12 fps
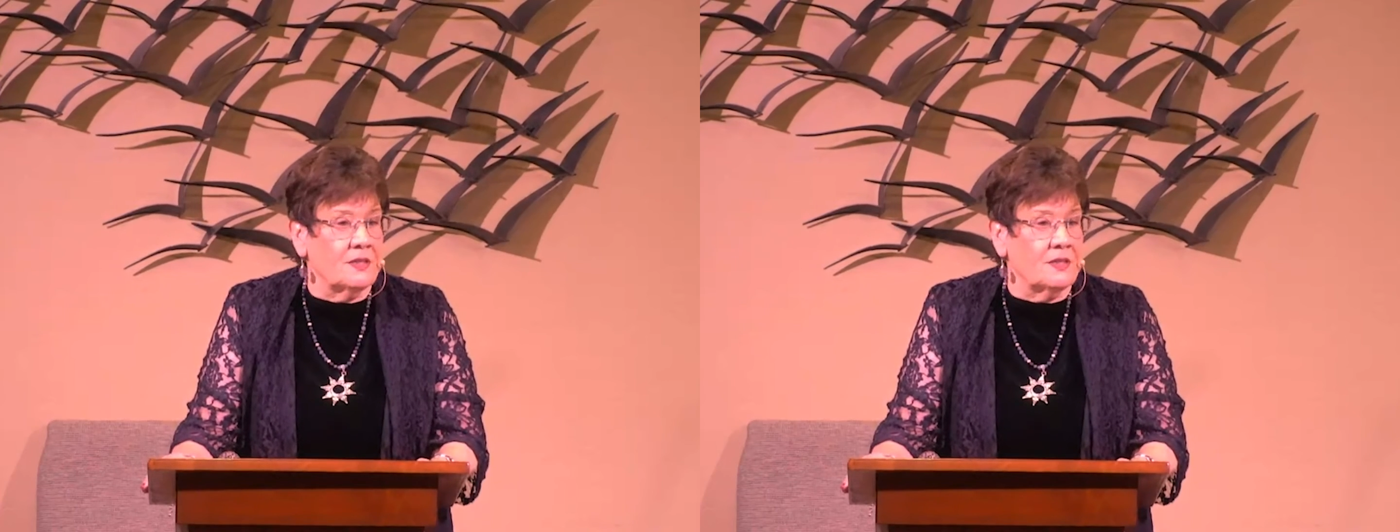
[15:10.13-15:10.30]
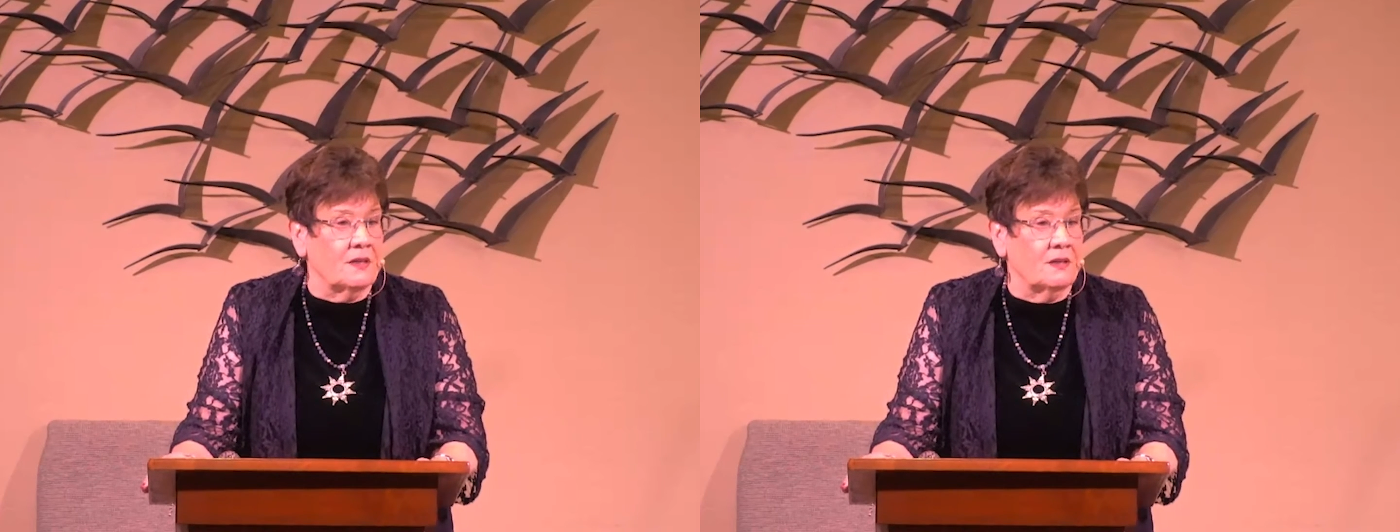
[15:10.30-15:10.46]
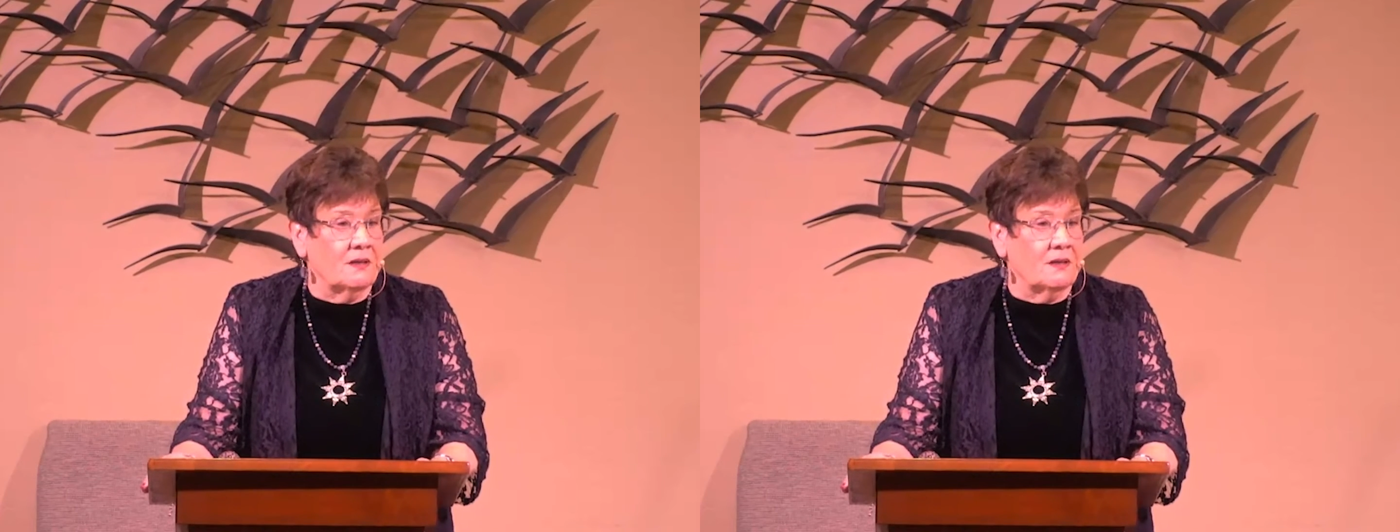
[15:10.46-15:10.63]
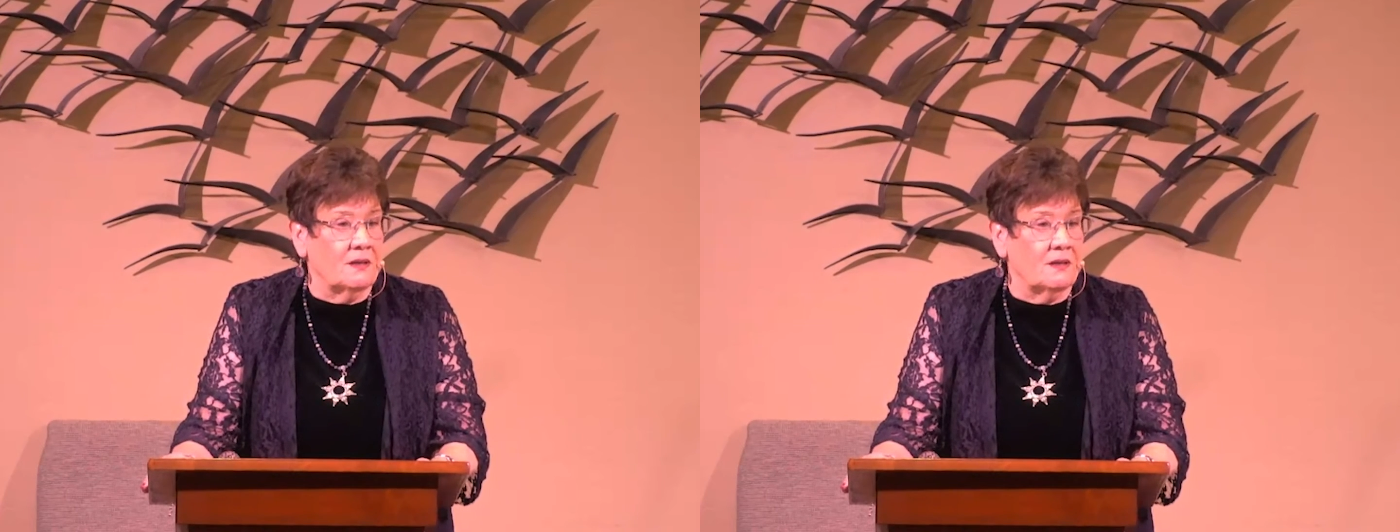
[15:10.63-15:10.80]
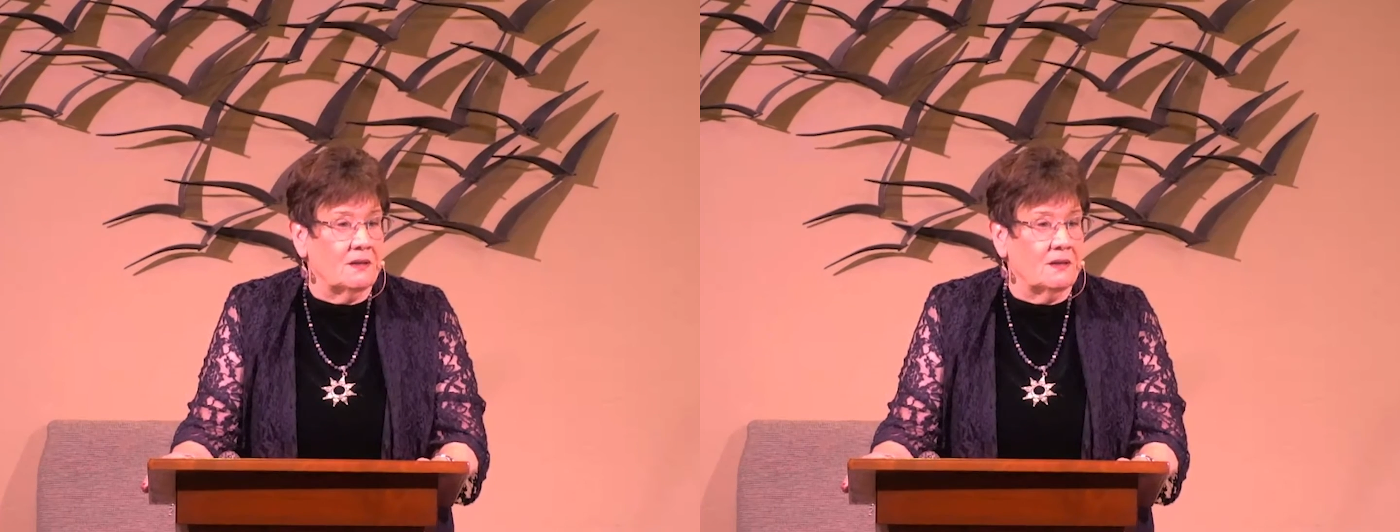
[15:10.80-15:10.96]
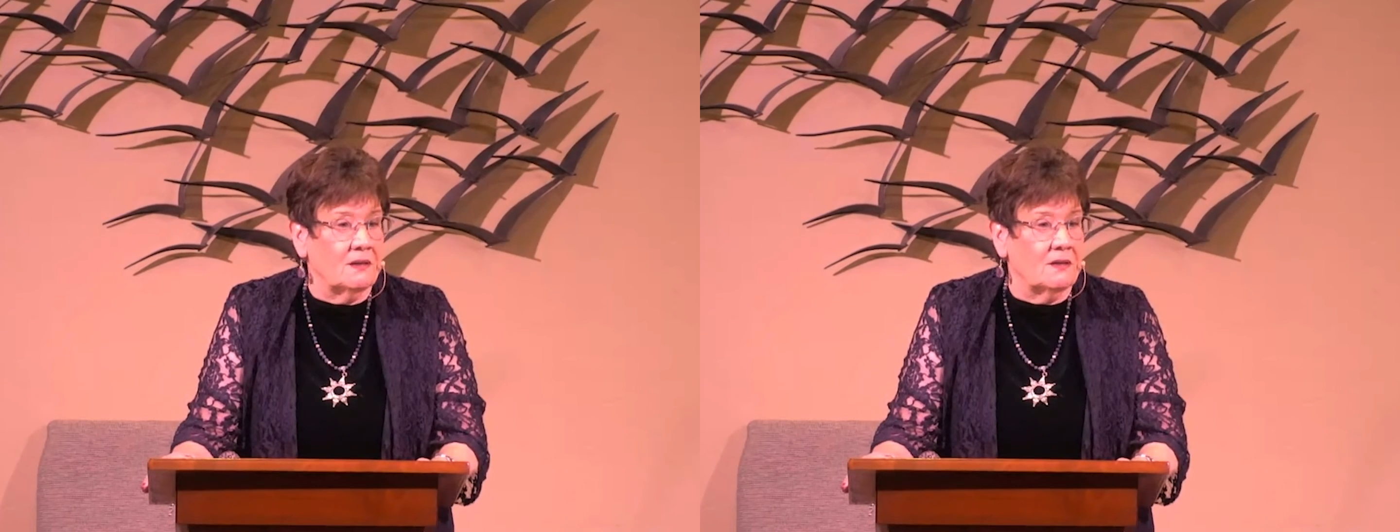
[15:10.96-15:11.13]
see.
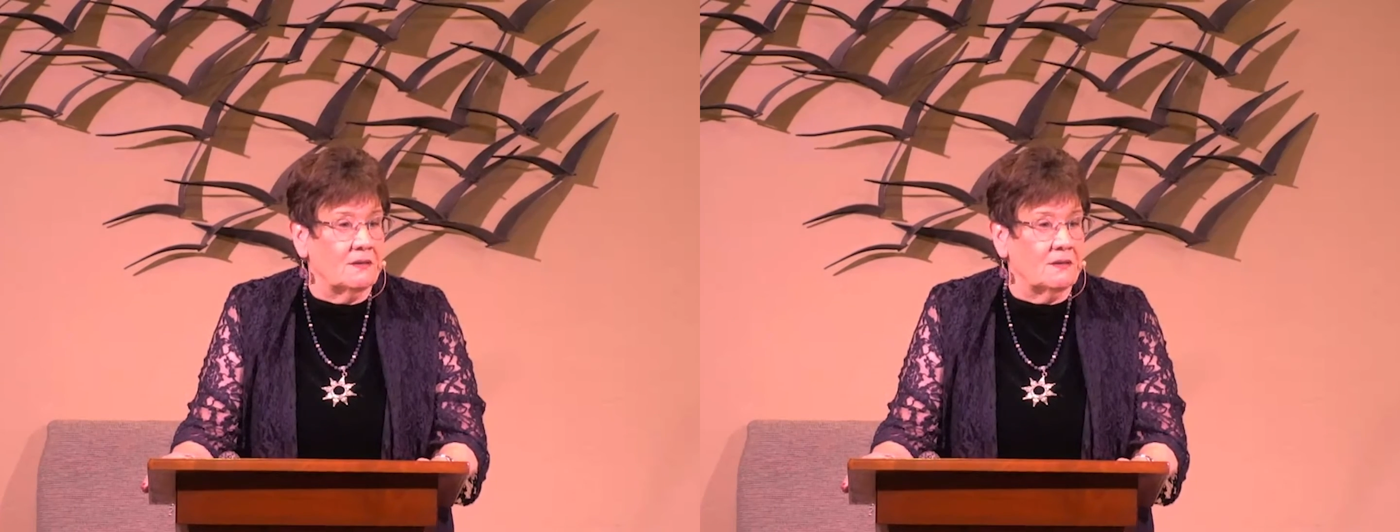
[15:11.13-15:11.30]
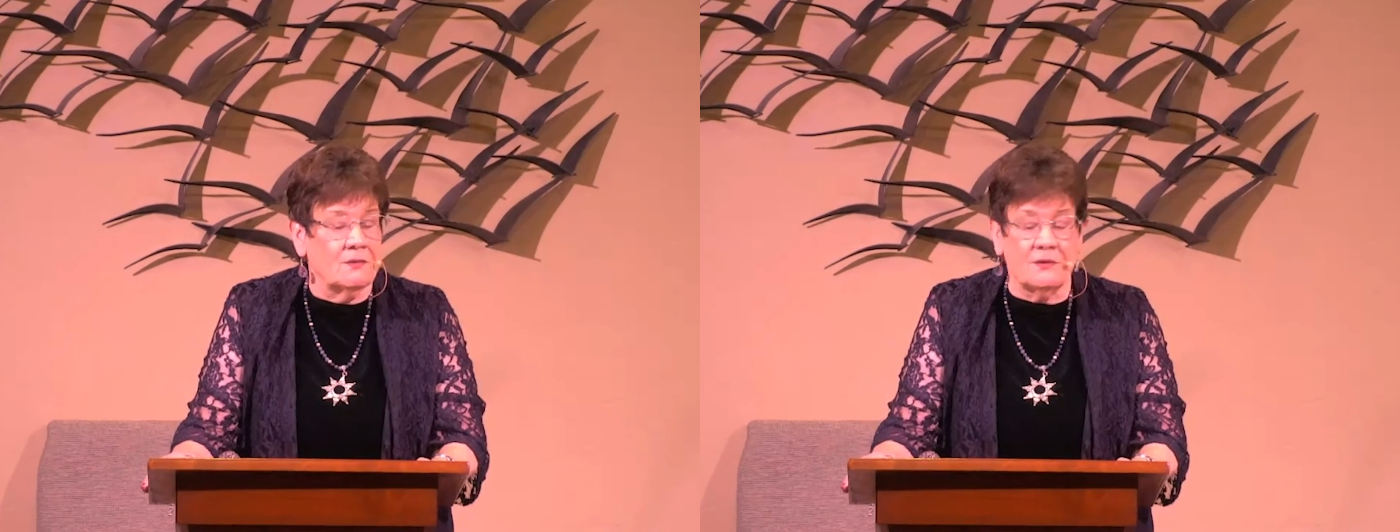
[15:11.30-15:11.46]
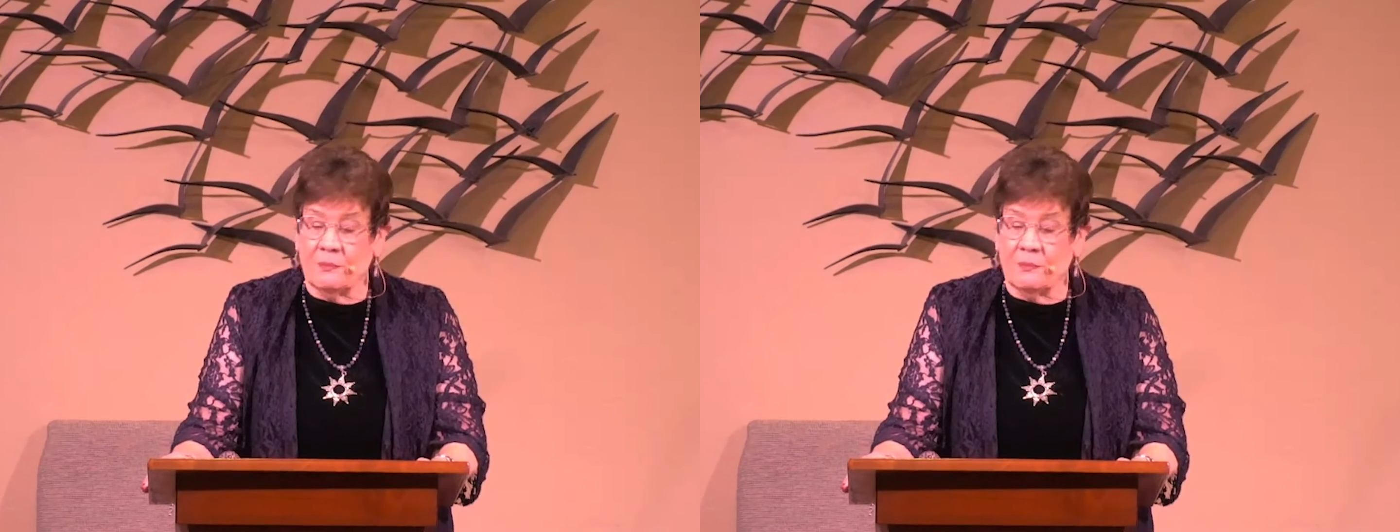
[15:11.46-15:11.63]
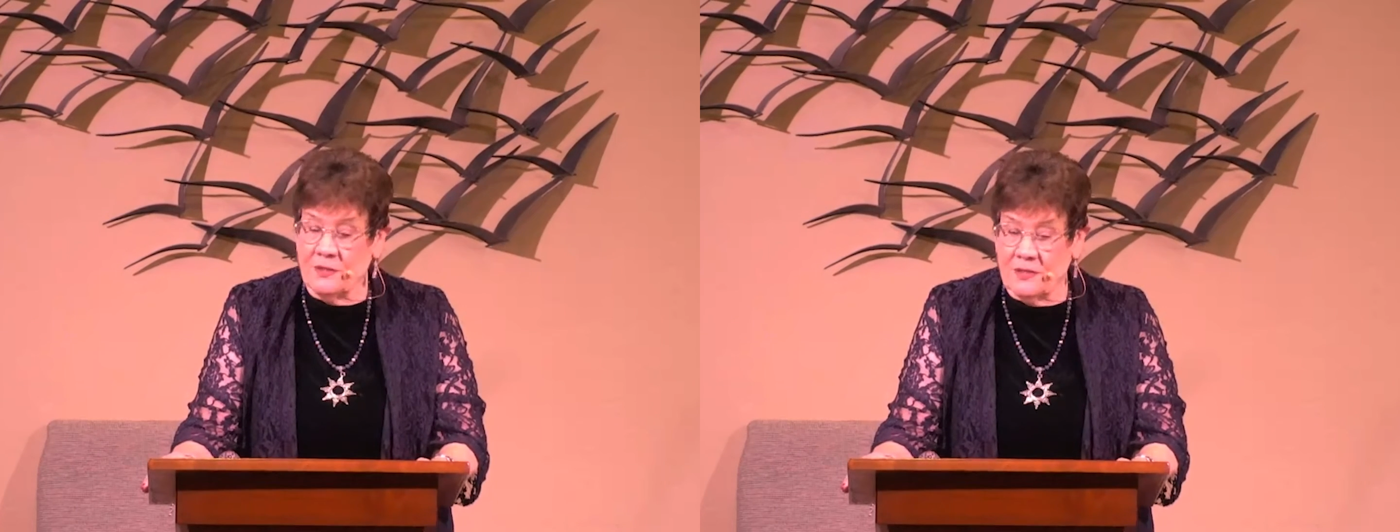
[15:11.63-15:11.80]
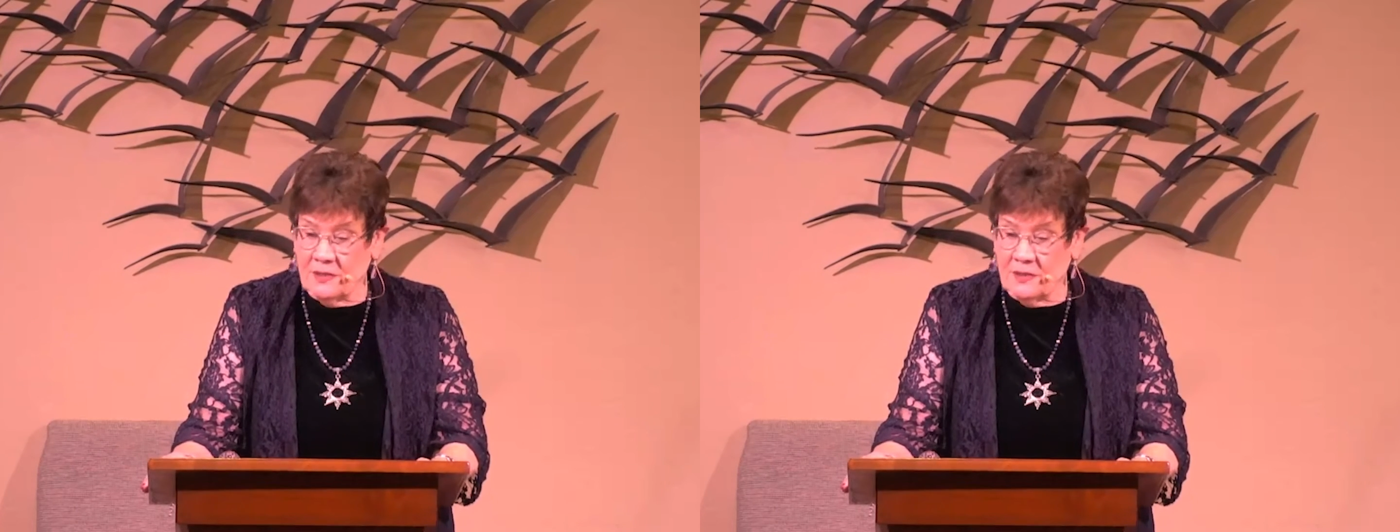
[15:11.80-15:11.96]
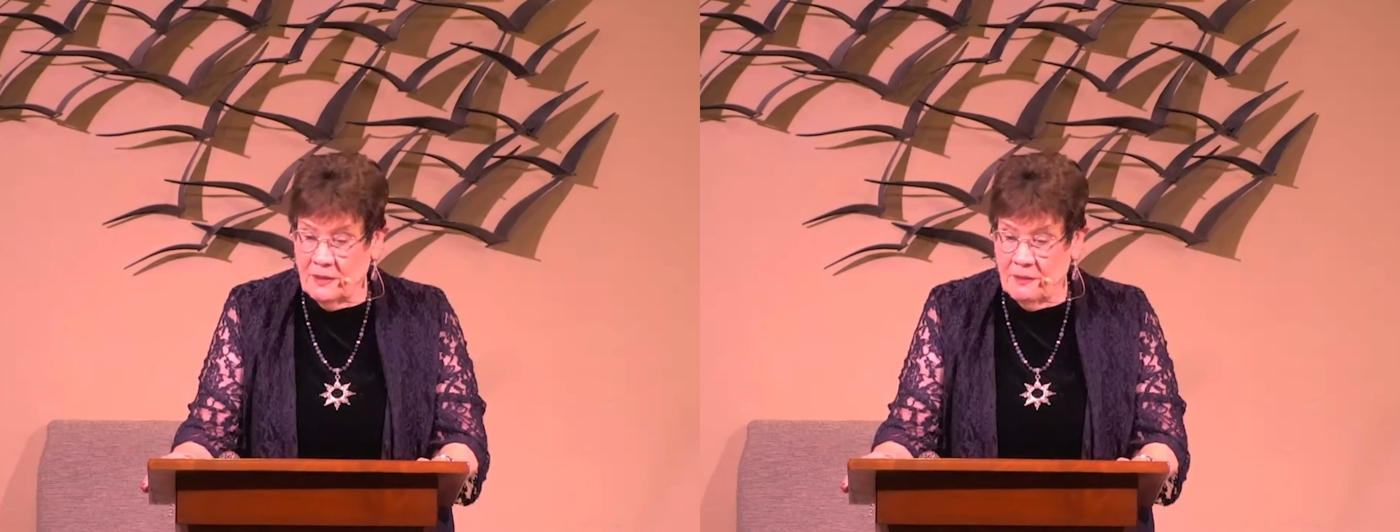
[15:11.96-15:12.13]
So simple
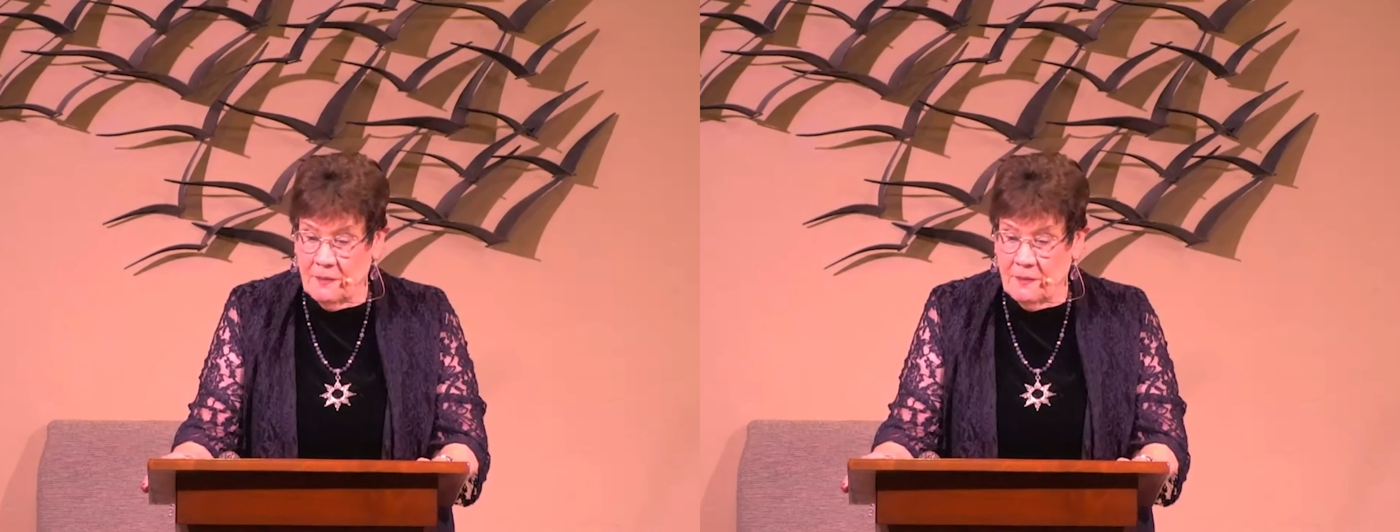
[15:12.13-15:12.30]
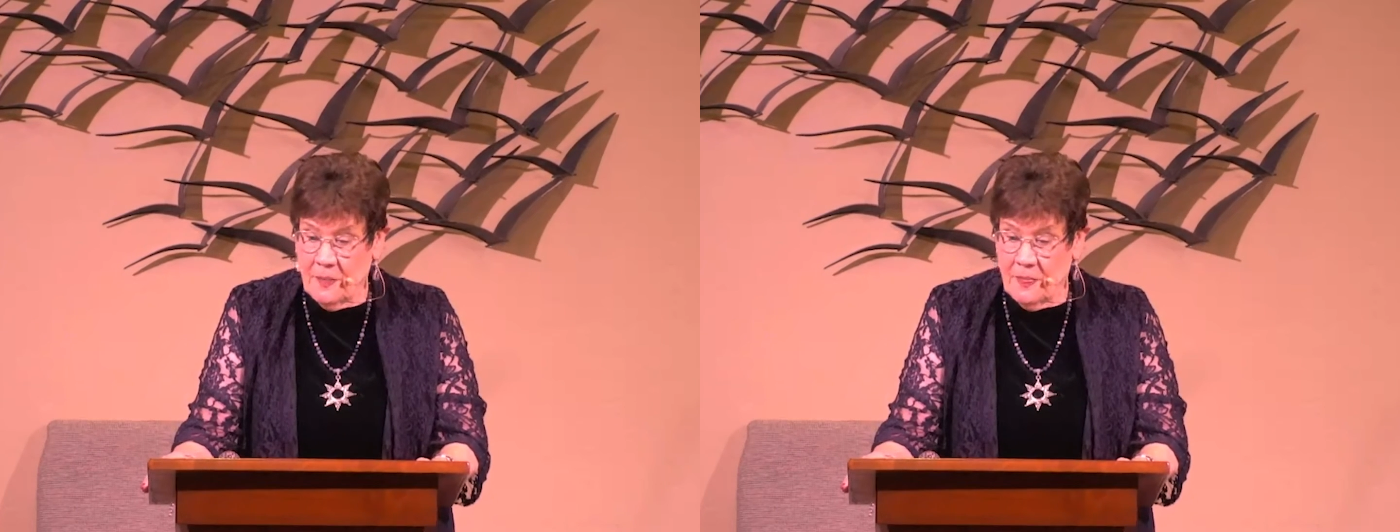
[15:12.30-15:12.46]
to see.